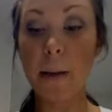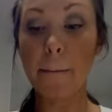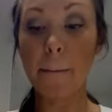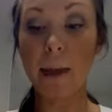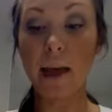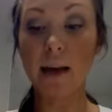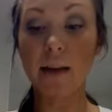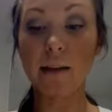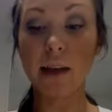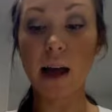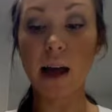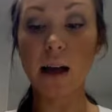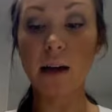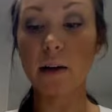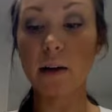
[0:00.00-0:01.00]

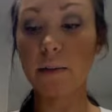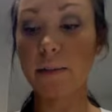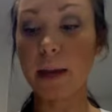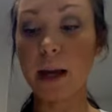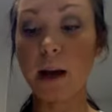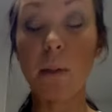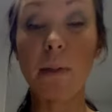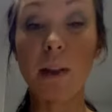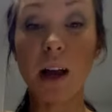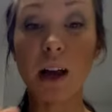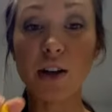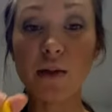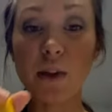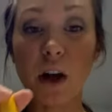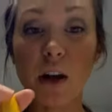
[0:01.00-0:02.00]
Mega
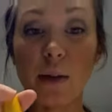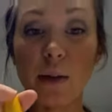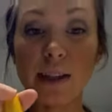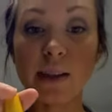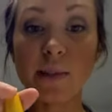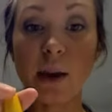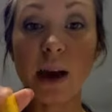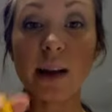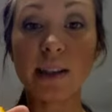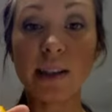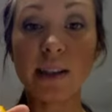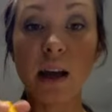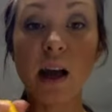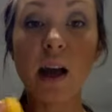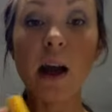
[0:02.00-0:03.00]
Plush Volume Express.
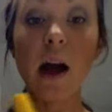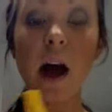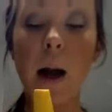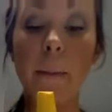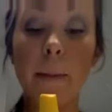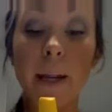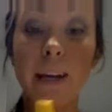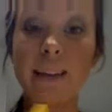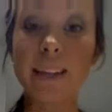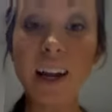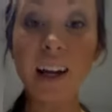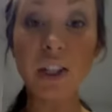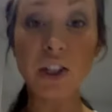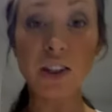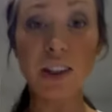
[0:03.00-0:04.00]
but I didn't
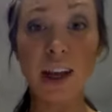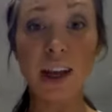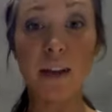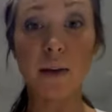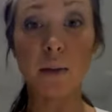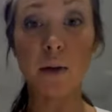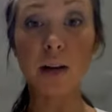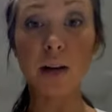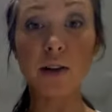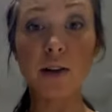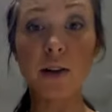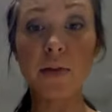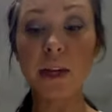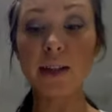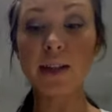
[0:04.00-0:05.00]
actually like the brush
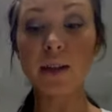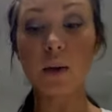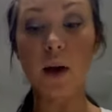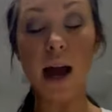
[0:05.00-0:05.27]
on this, so I